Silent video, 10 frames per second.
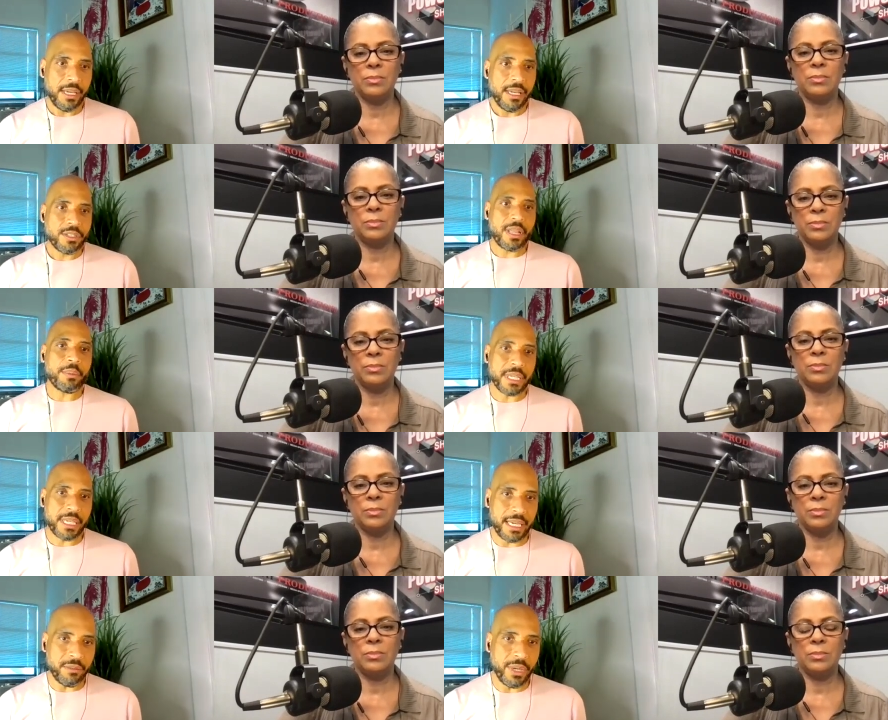Speaker 1: So that was the
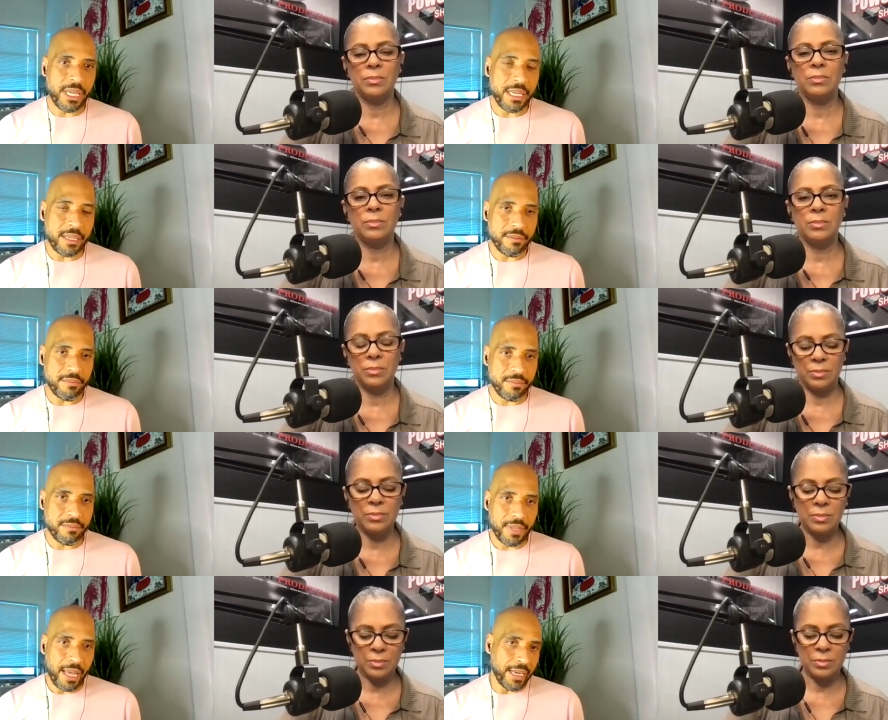hit. We,
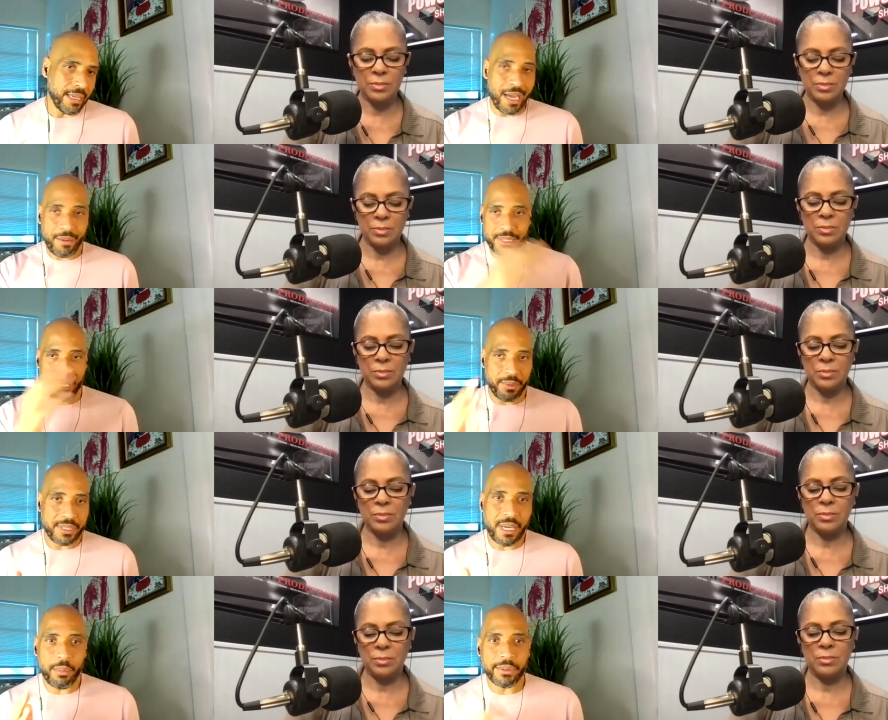like, I would say we
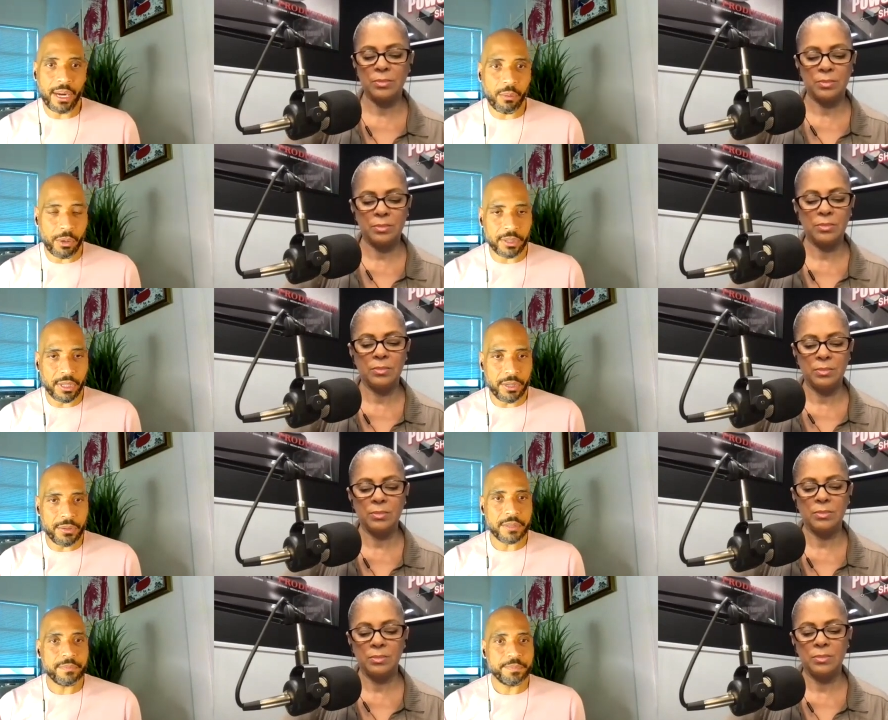doubled our
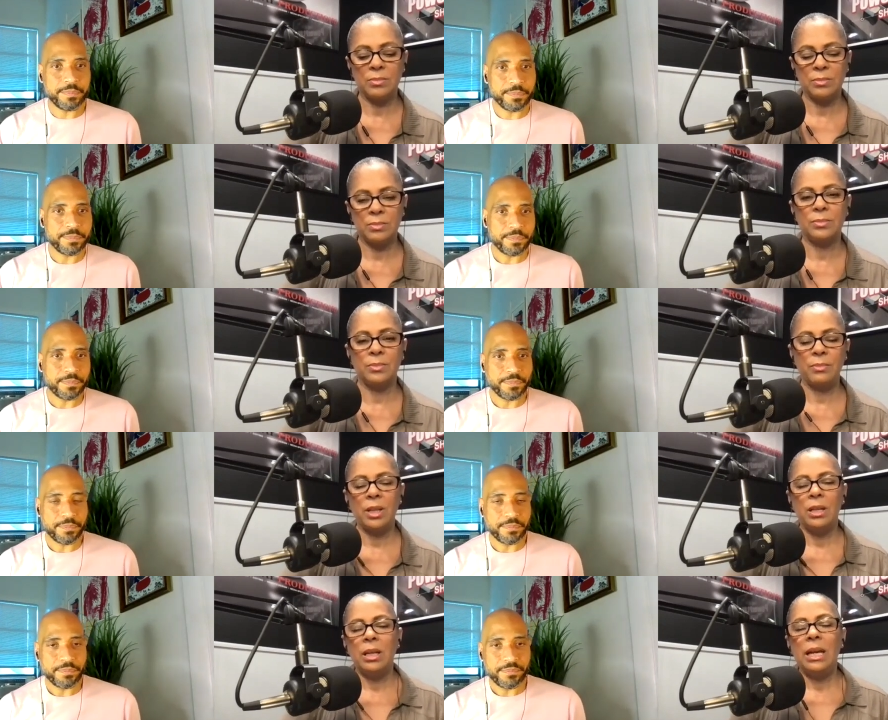workload.
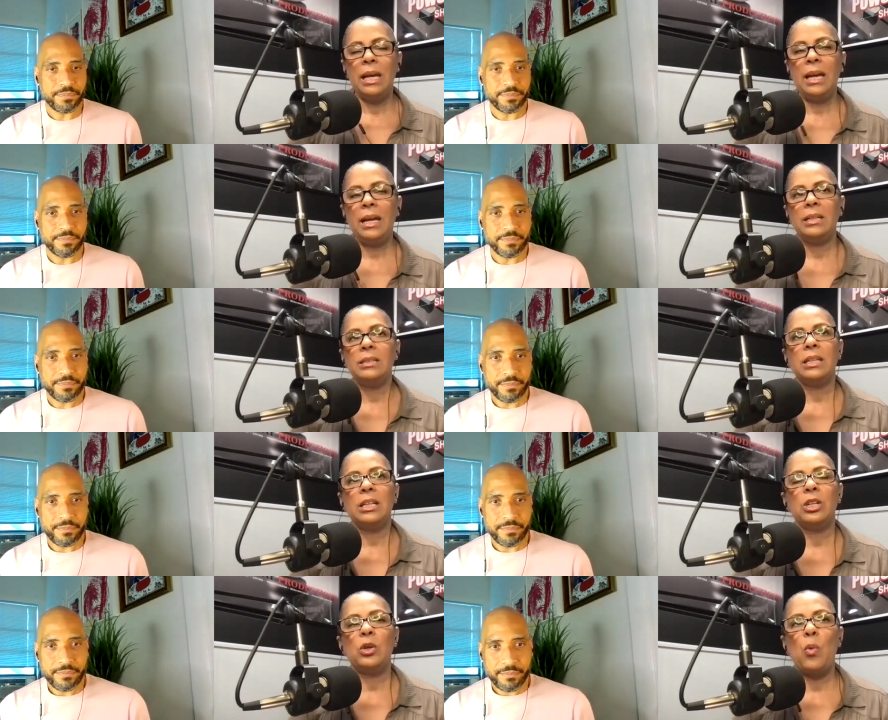
Speaker 2: And
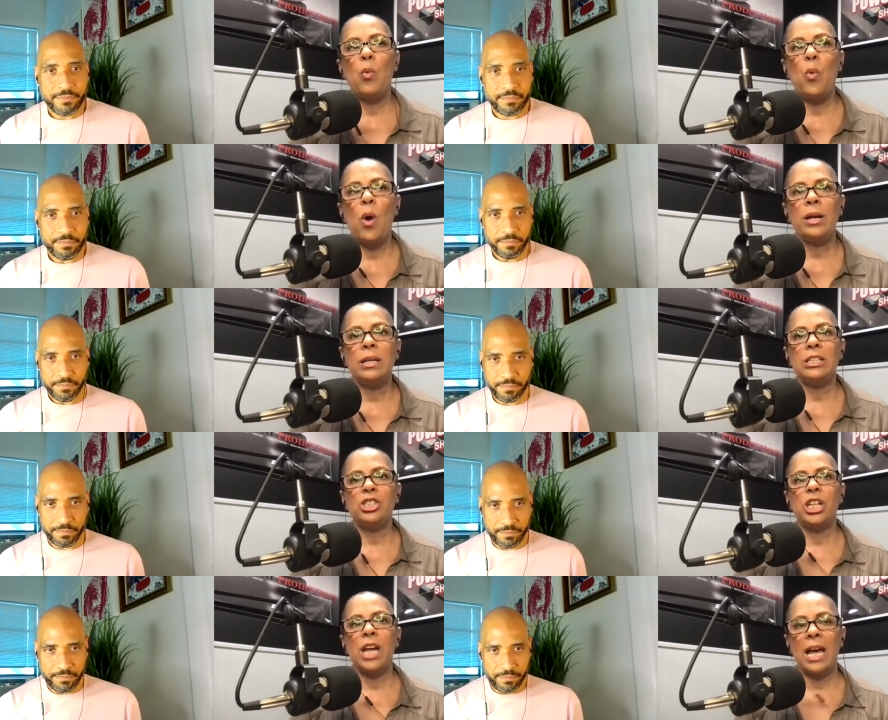what
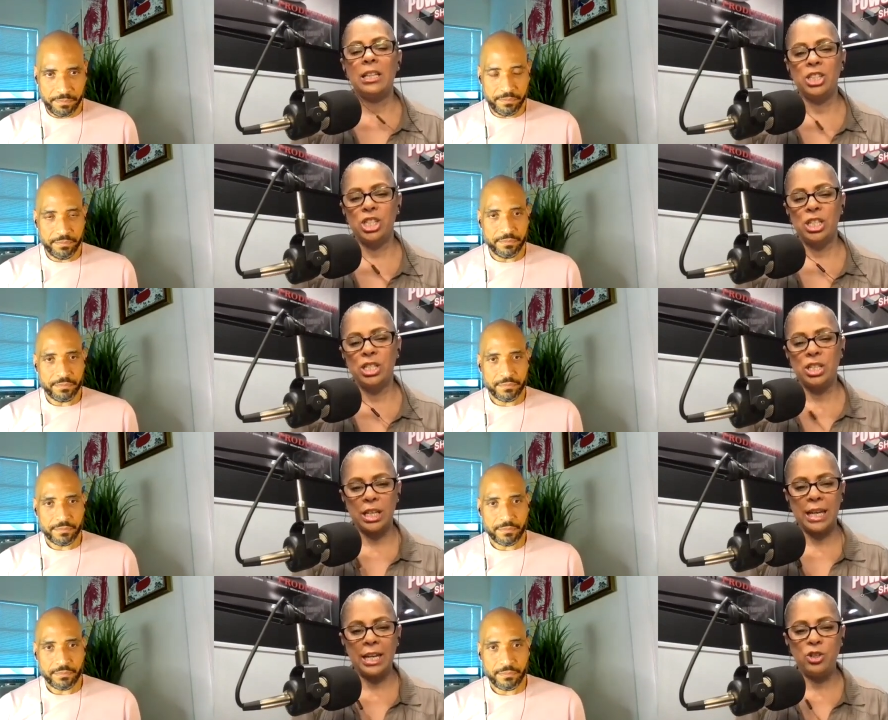challenges
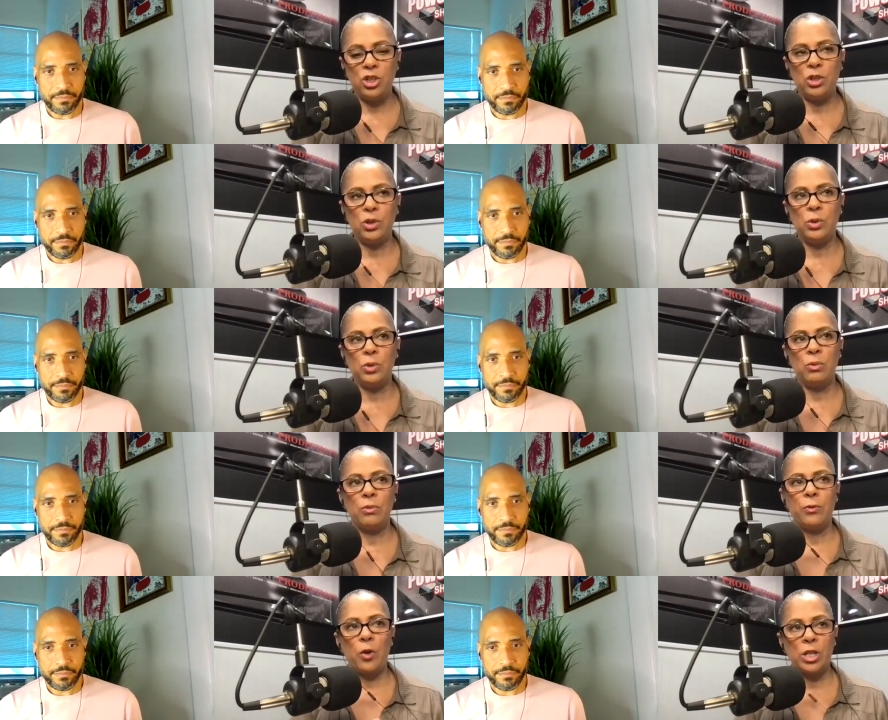can you
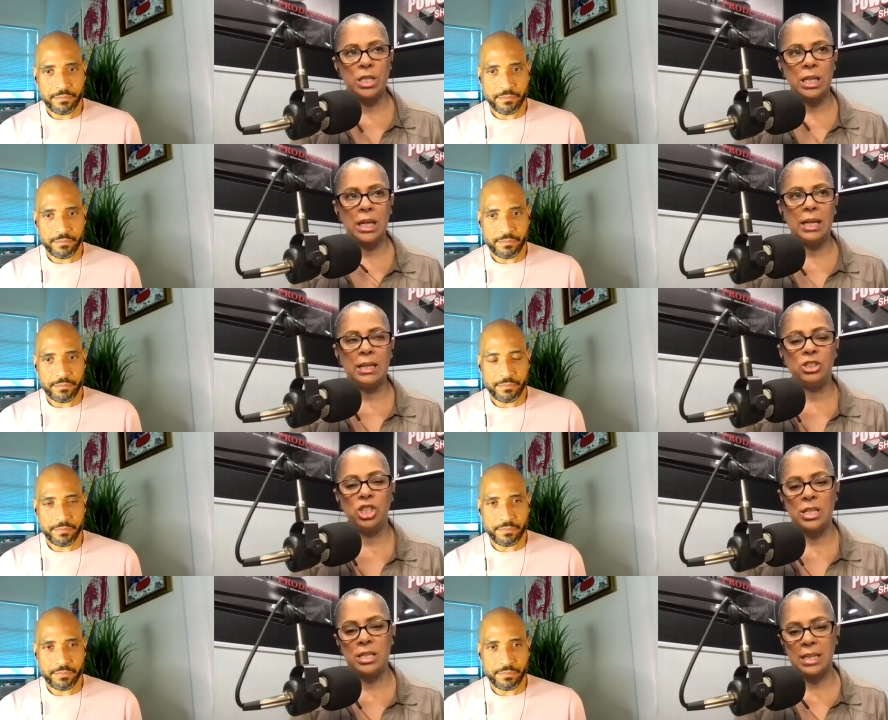foresee
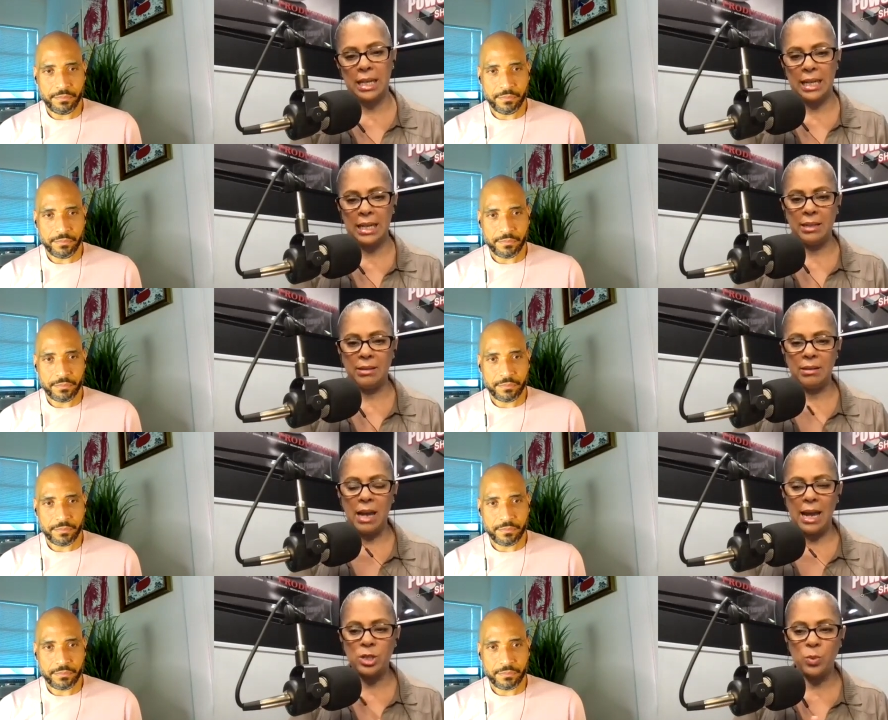just in as